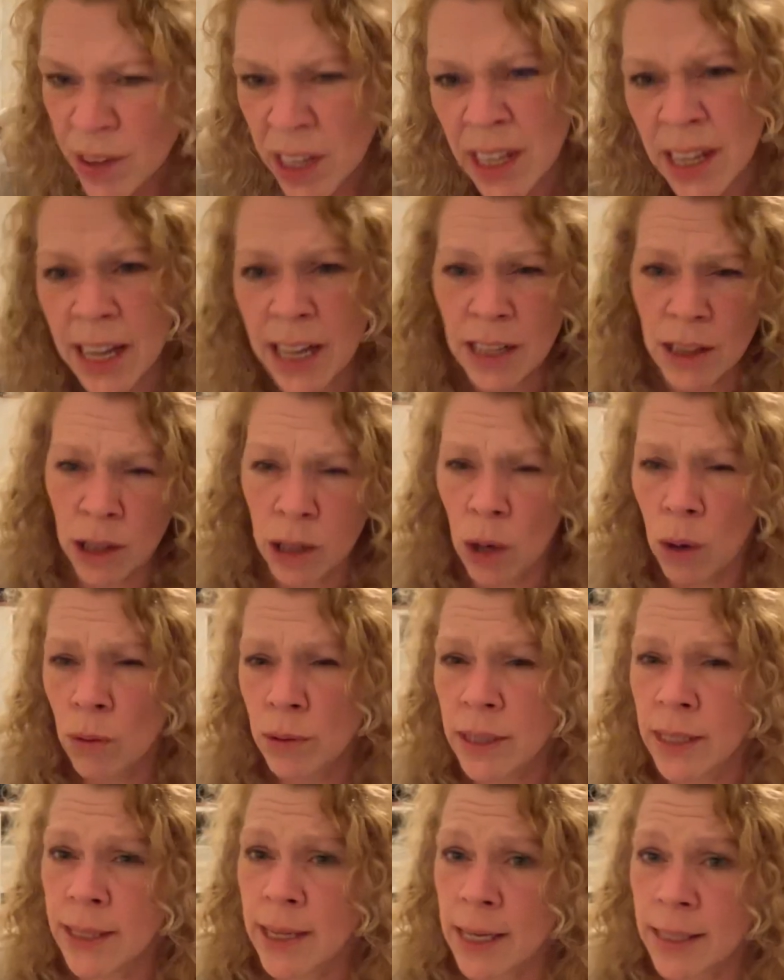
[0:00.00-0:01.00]
like
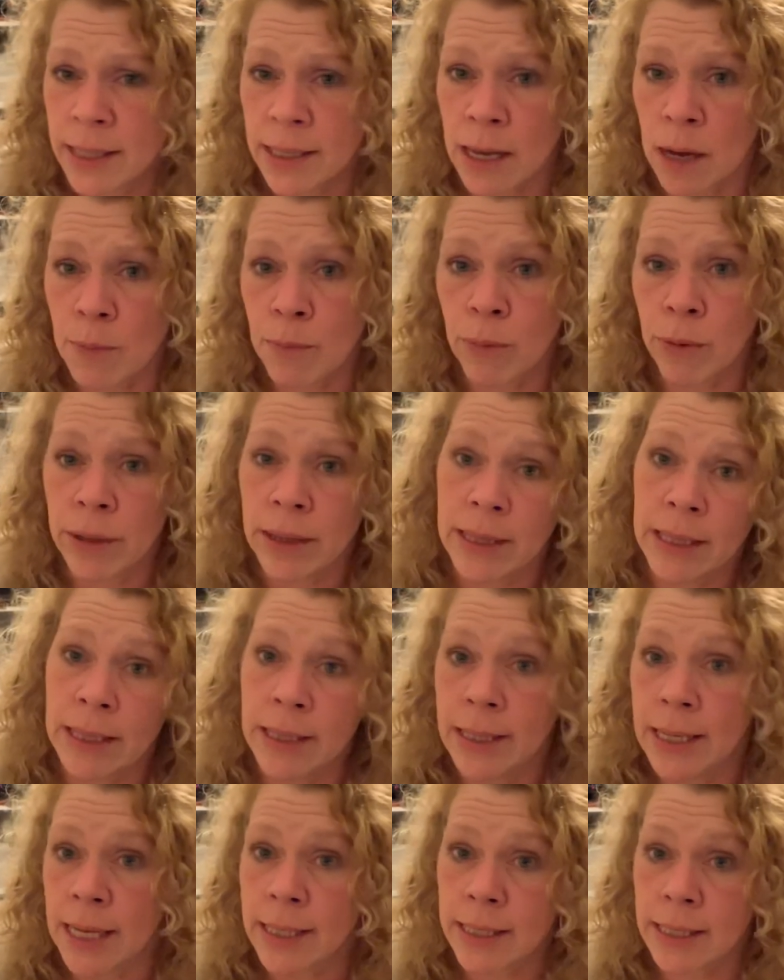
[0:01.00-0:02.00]
load the desk up with
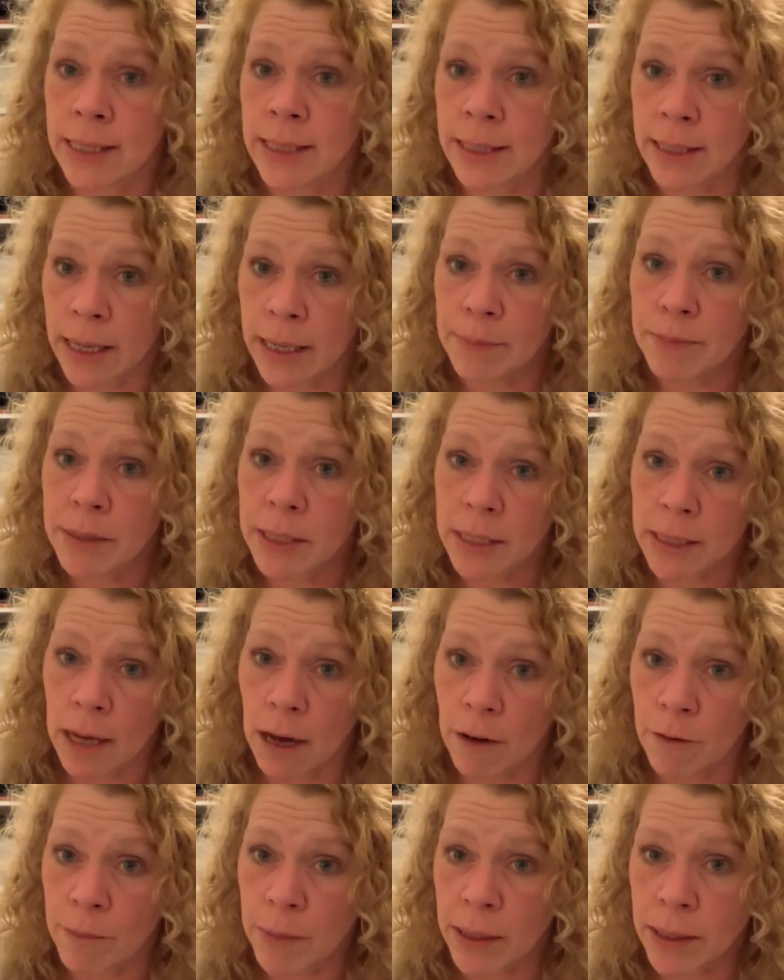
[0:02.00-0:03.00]
desk type
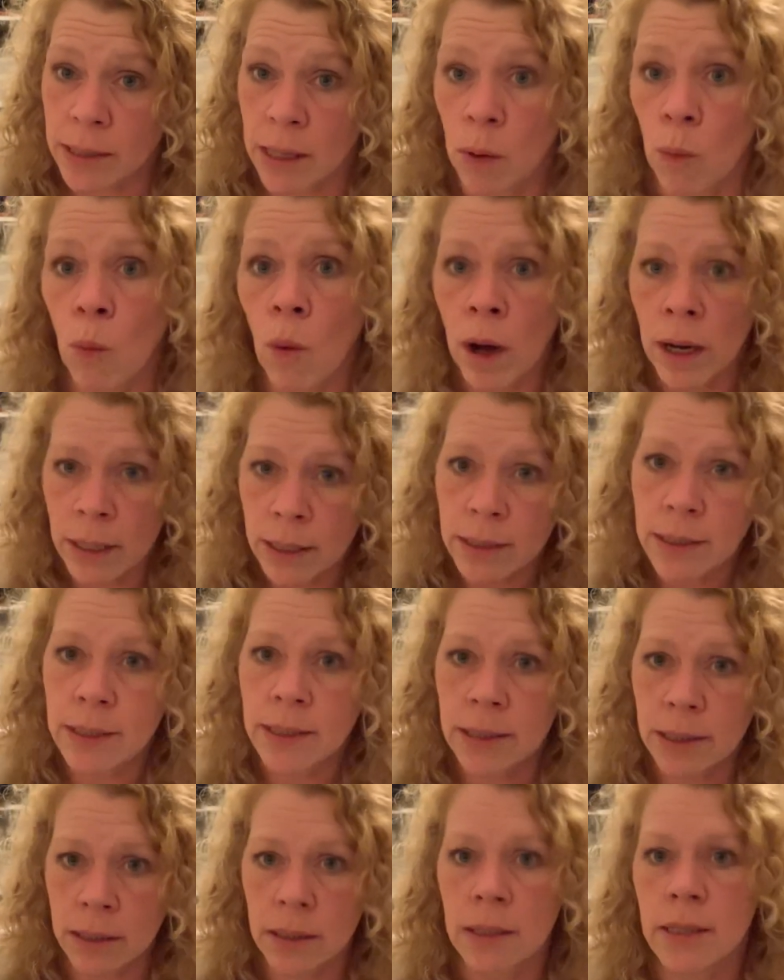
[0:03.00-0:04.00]
stuff because I want it to
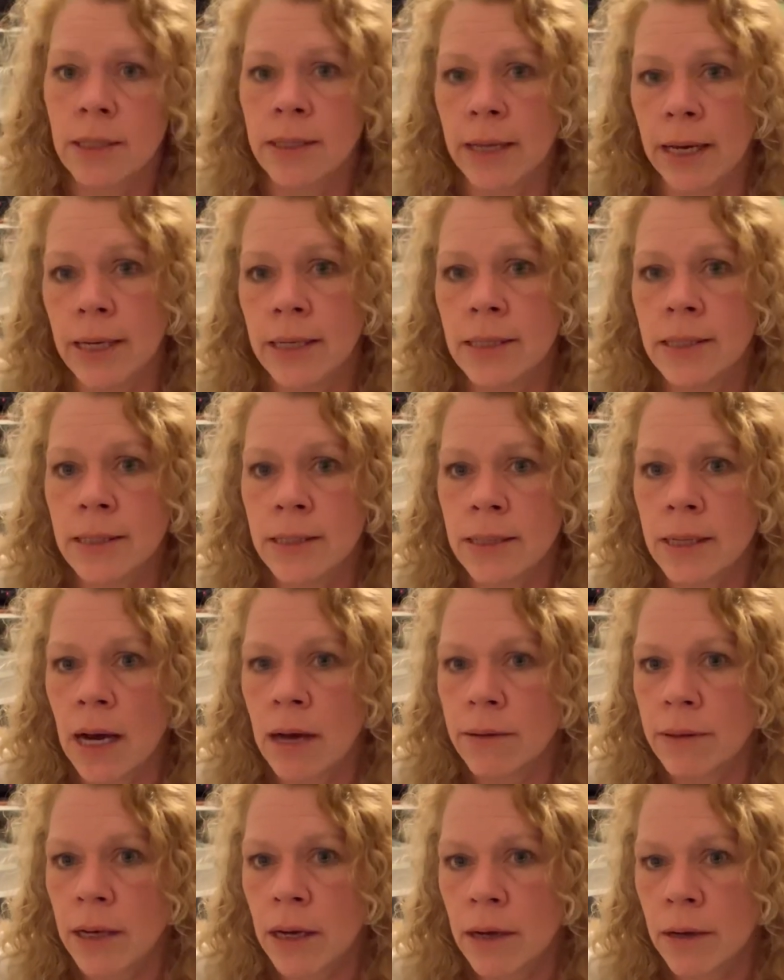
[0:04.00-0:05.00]
still look nice
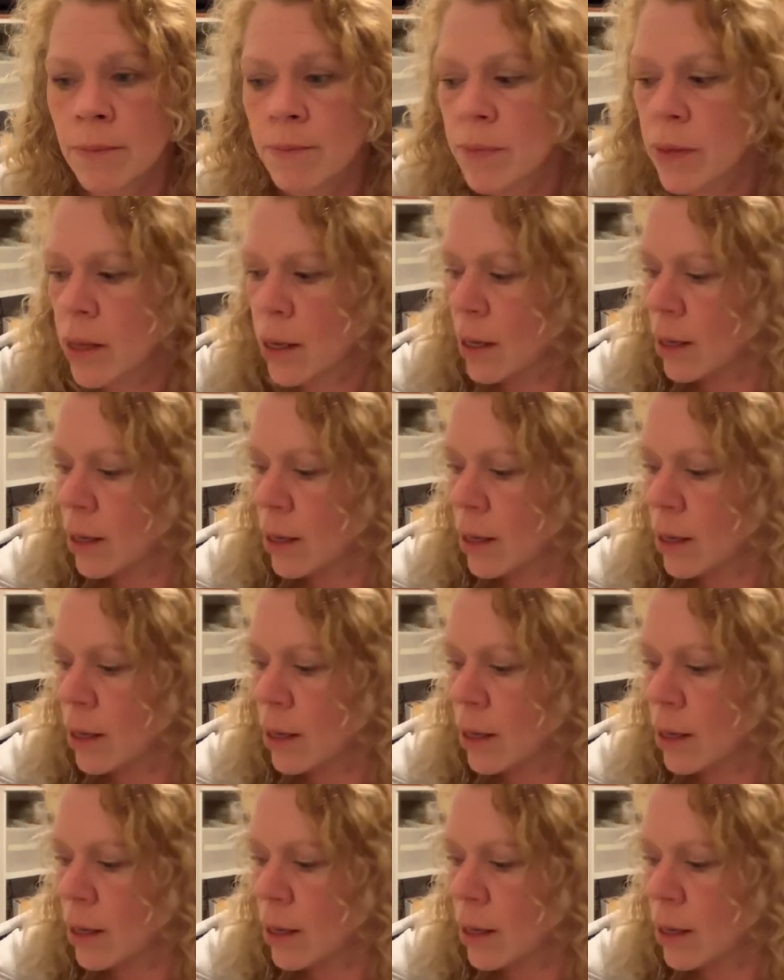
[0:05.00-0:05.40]
out there.